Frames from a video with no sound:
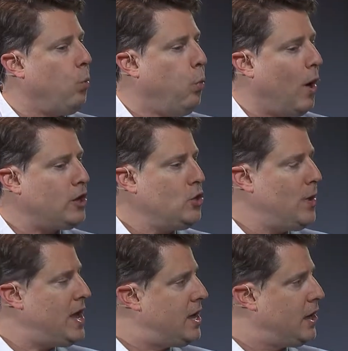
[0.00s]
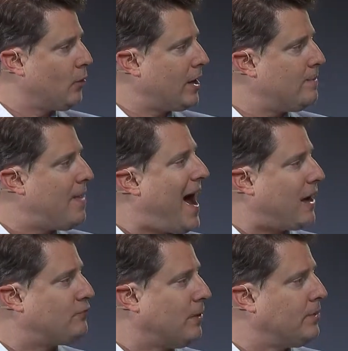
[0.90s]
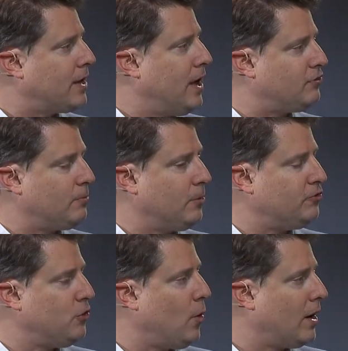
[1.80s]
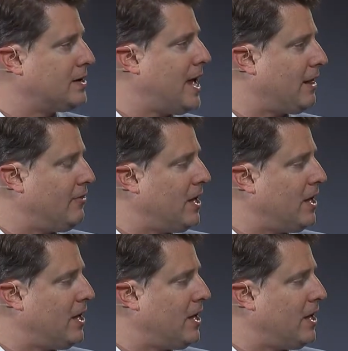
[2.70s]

What are we hearing back from the customers who are getting the